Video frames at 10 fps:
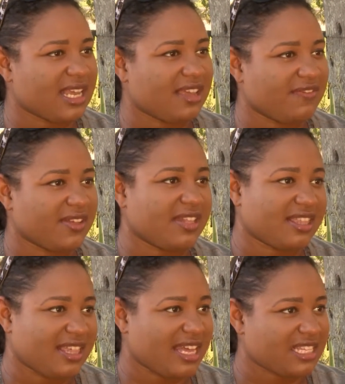I feel
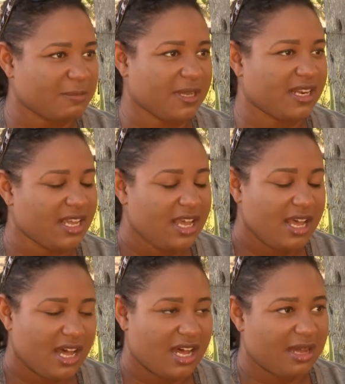like that's been
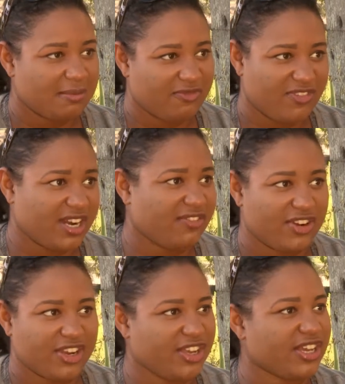very,
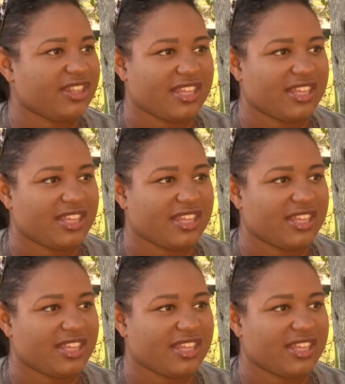very good,